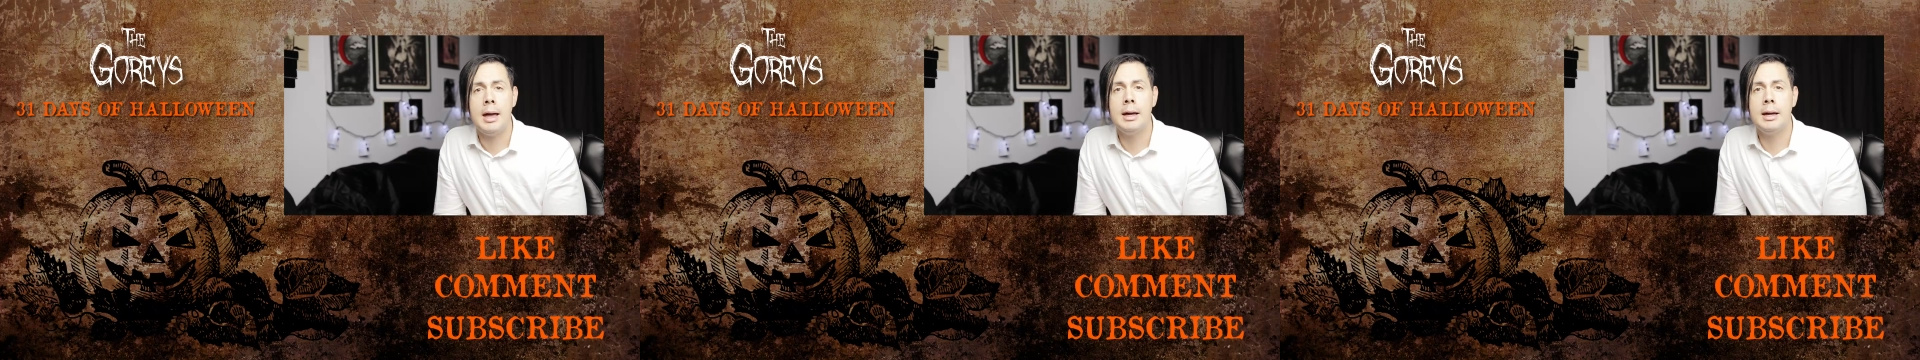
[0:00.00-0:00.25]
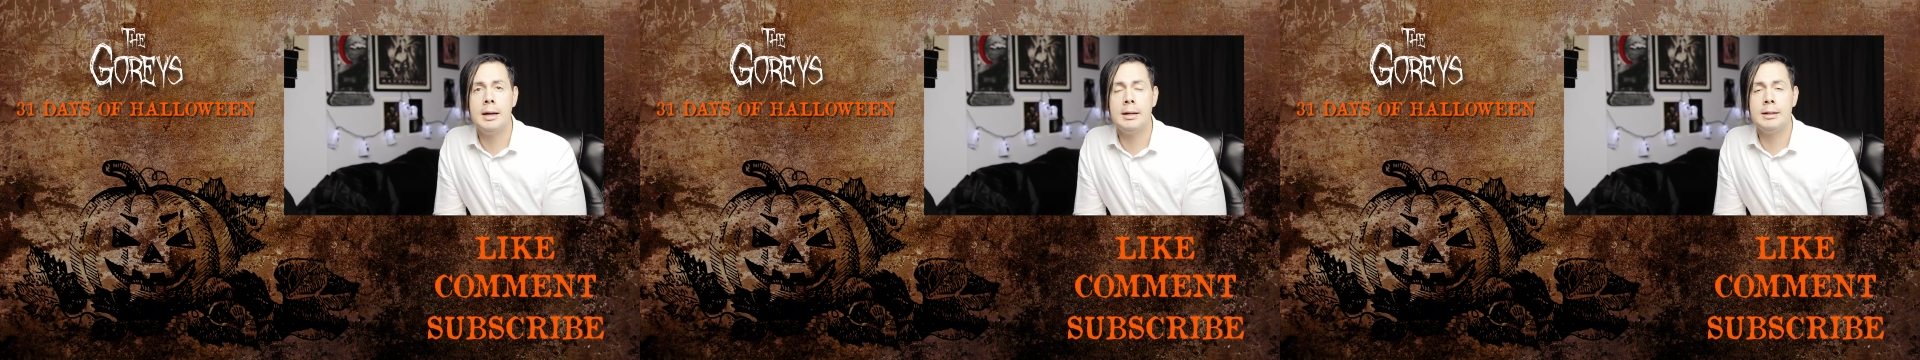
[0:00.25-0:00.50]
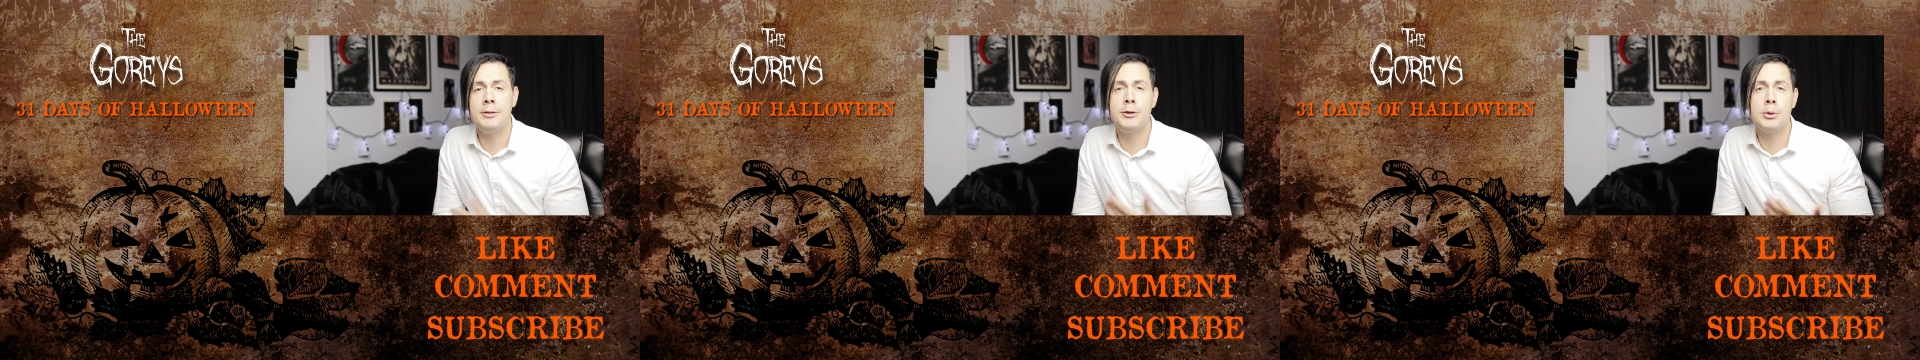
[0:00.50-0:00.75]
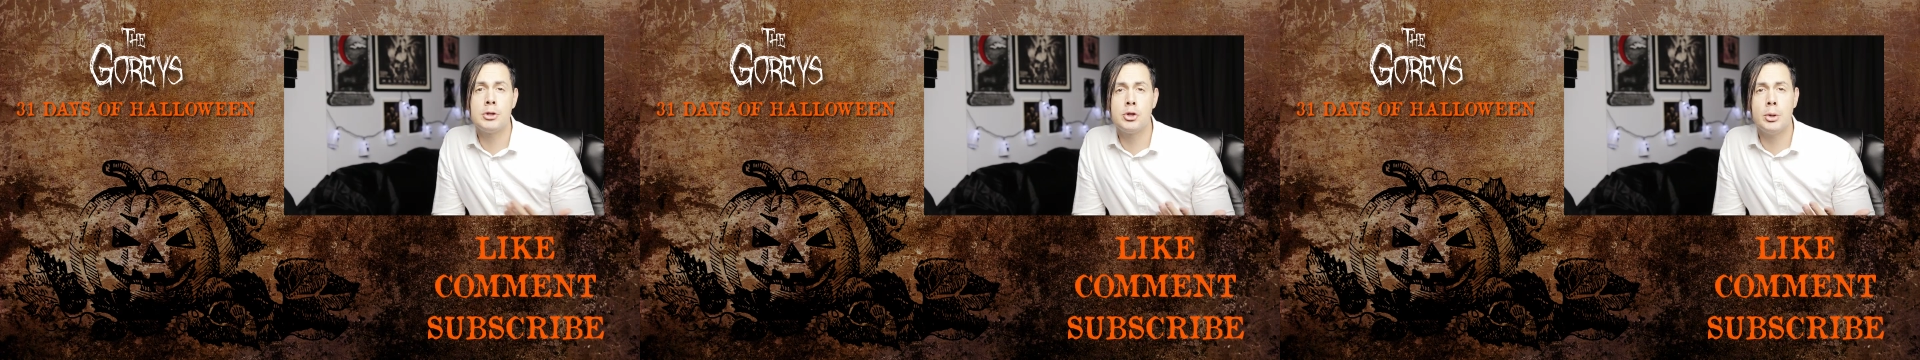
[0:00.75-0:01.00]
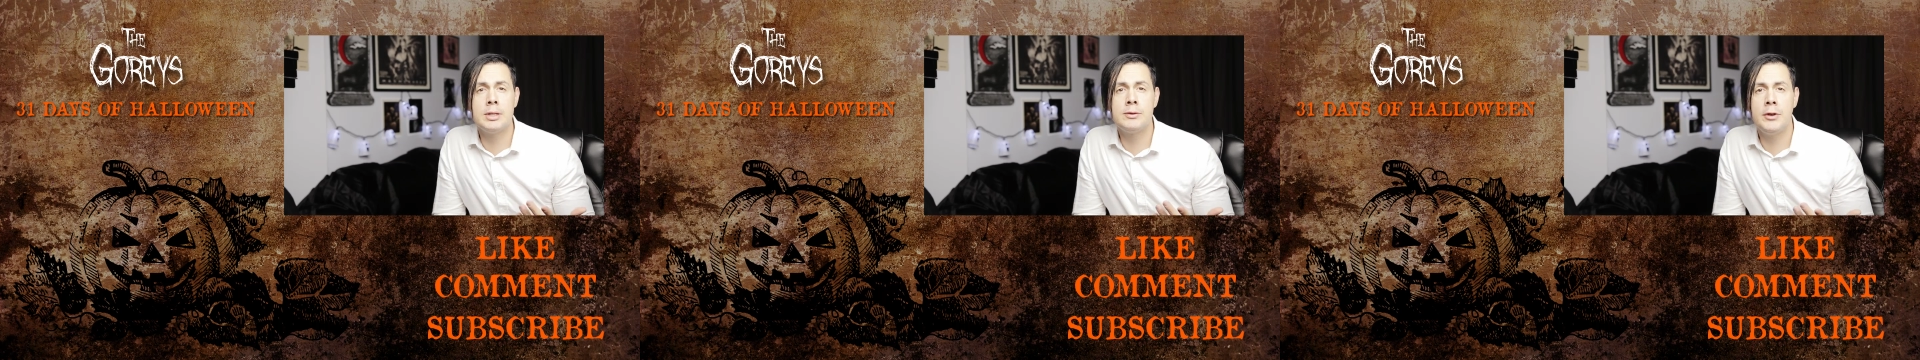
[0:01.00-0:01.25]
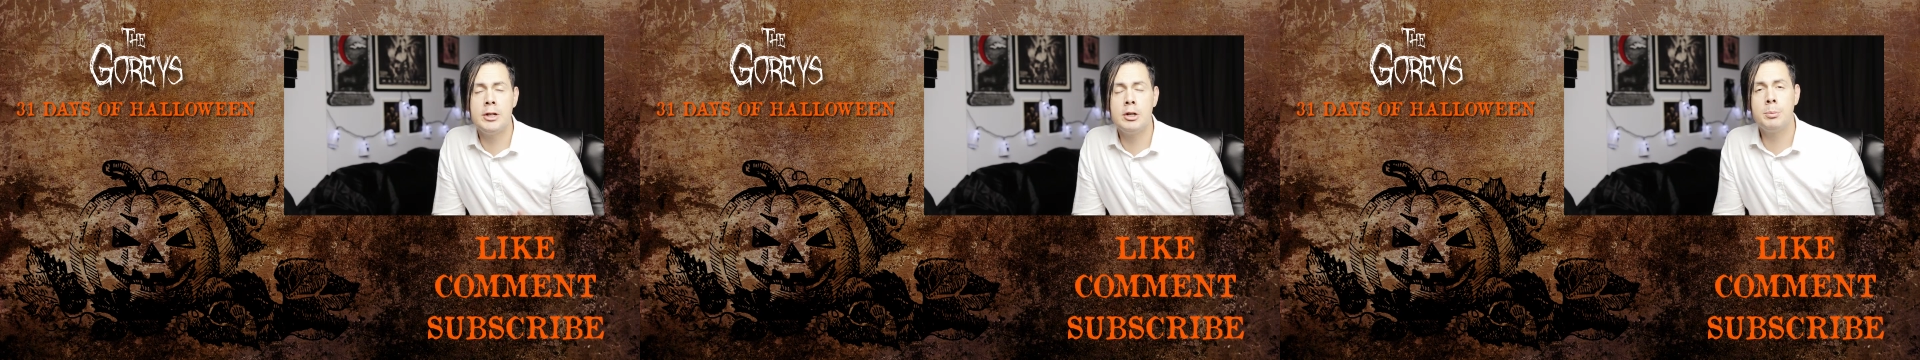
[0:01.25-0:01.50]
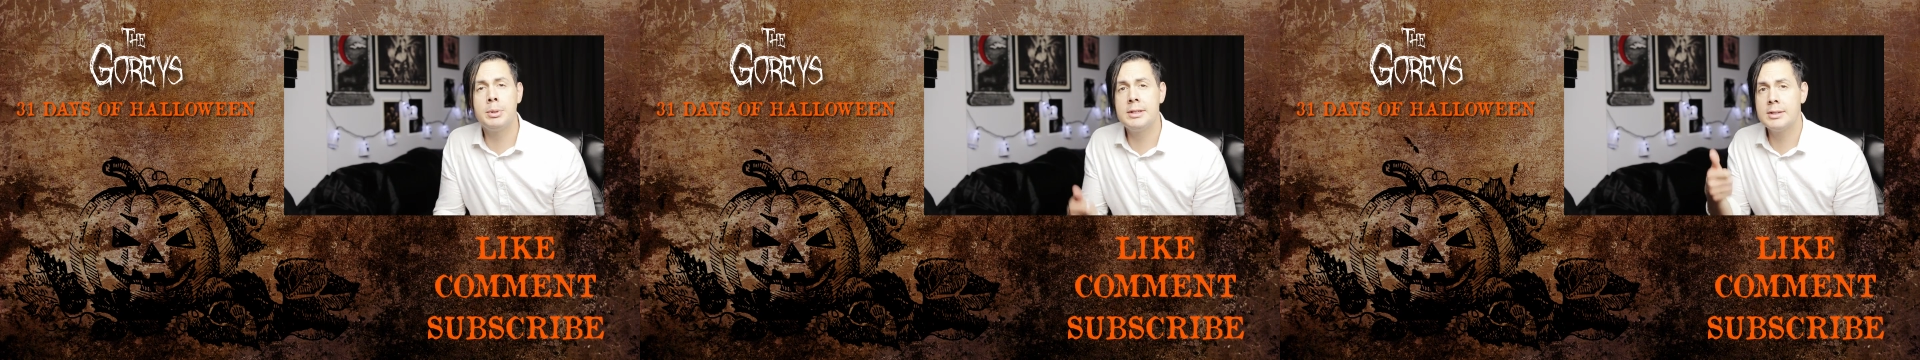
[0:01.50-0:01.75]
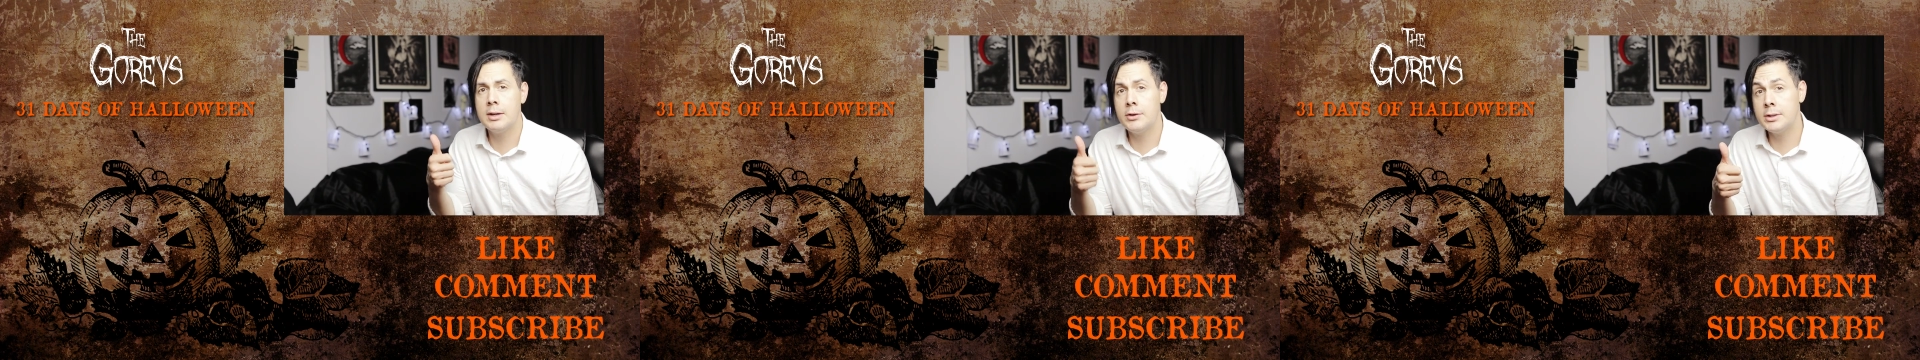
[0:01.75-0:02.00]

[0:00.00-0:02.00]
And if you enjoyed this video, please give